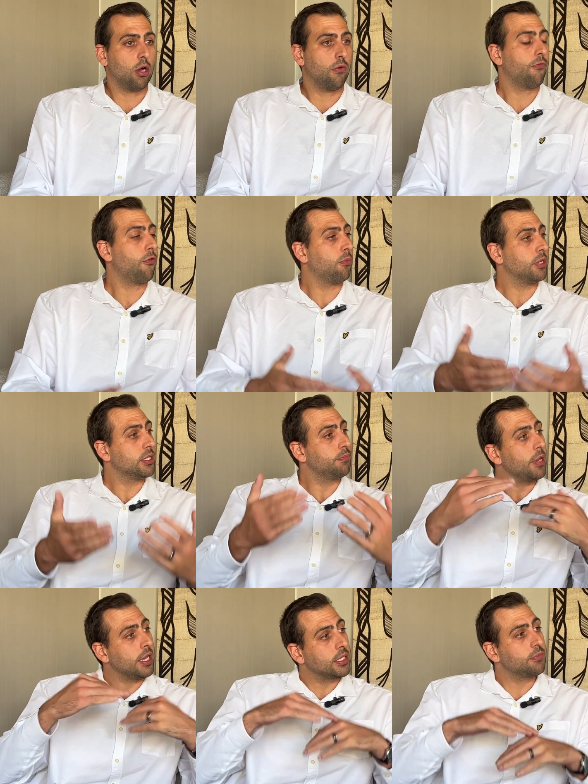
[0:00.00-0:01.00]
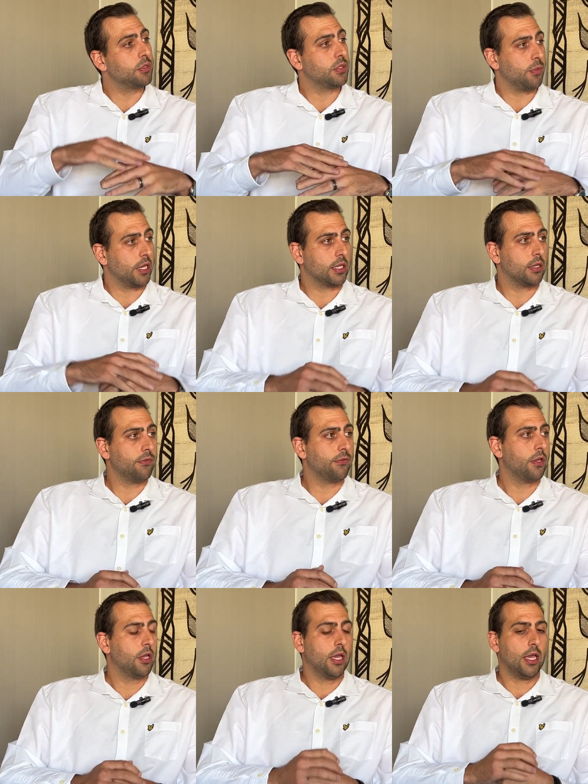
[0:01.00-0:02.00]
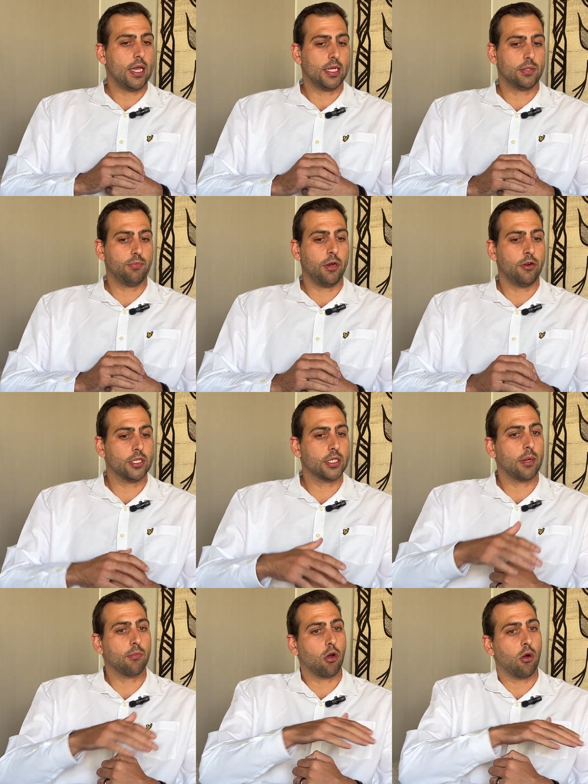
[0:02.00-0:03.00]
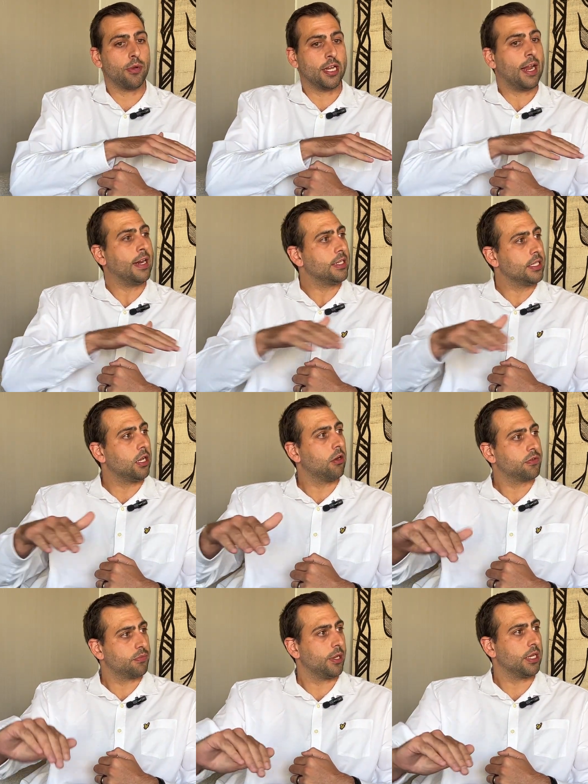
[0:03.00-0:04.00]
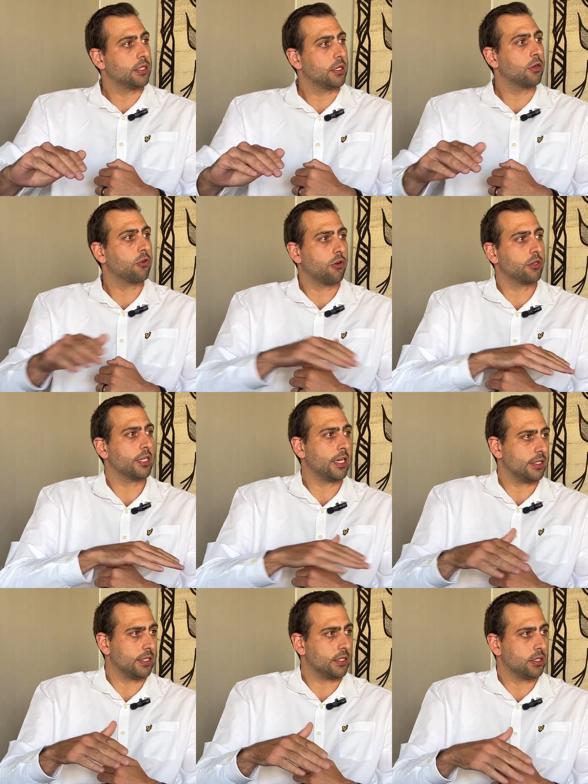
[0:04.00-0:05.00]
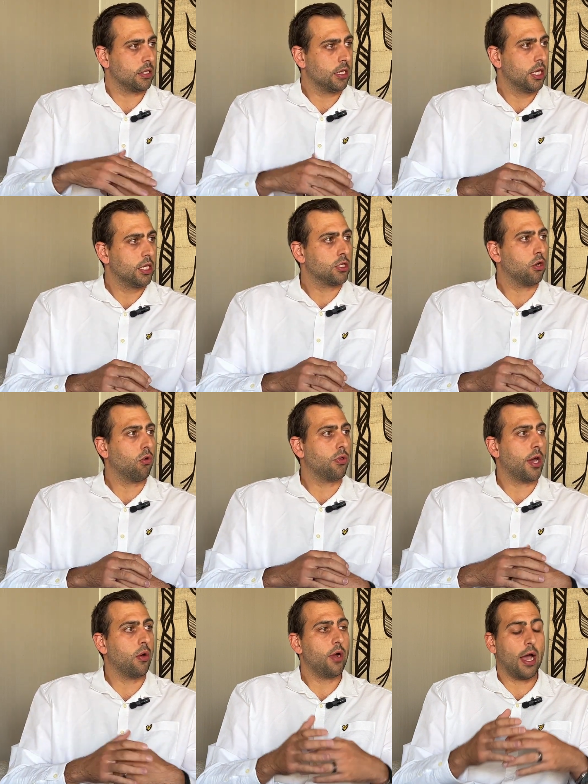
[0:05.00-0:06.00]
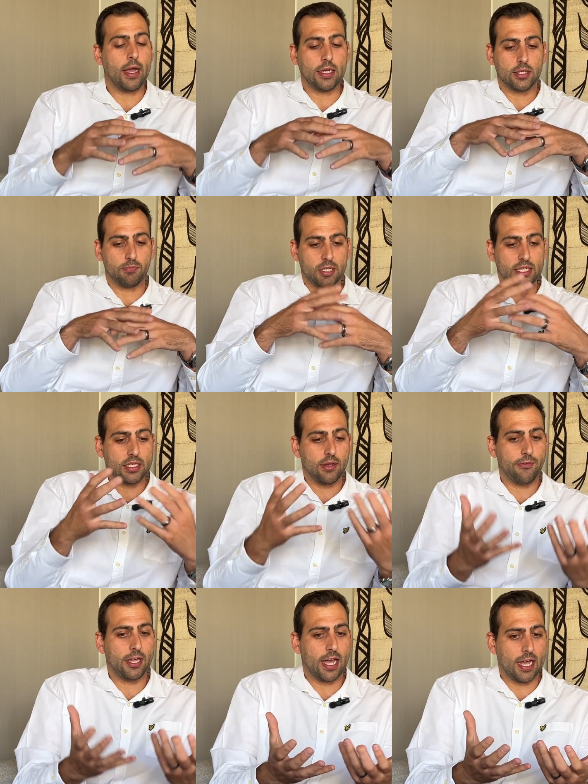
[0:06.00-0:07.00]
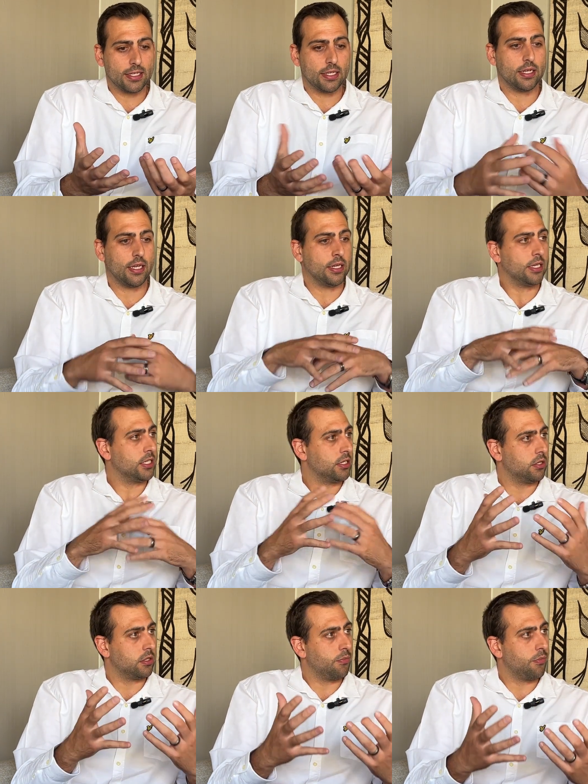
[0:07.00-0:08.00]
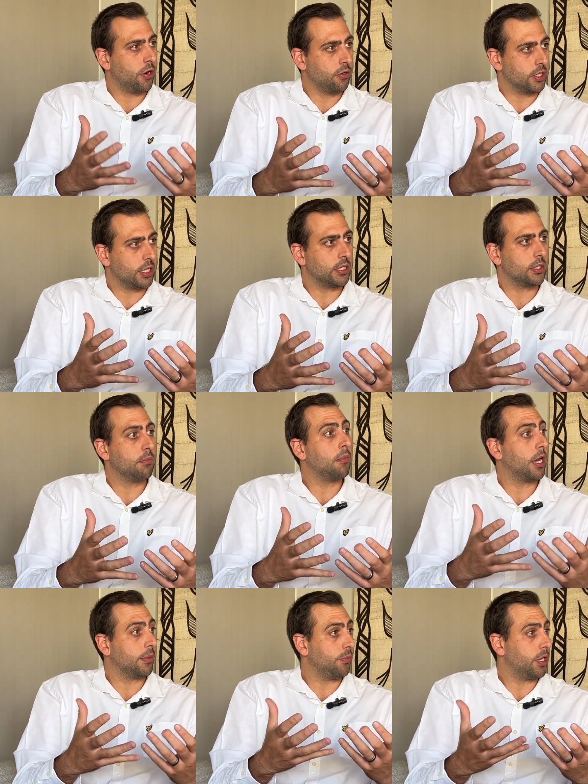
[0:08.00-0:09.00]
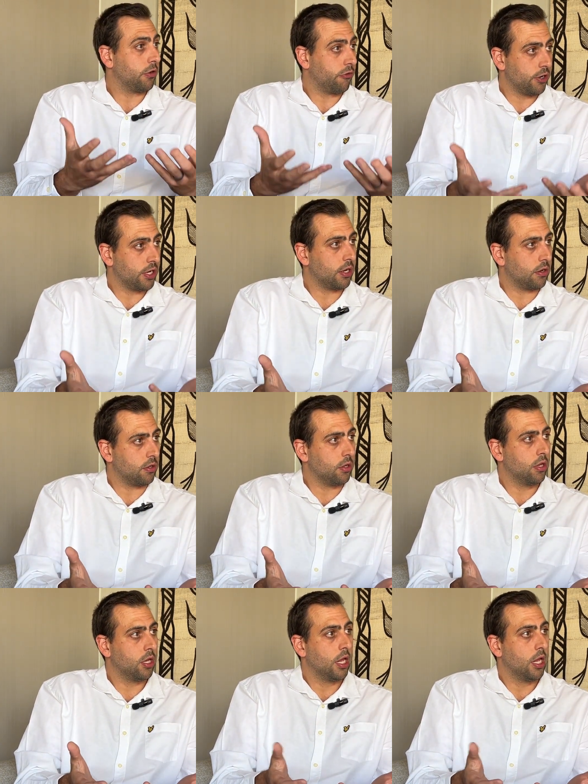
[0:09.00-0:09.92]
from a spares perspective, experience some commonality of spares across assets. So although a specific asset in a certain process might be critical,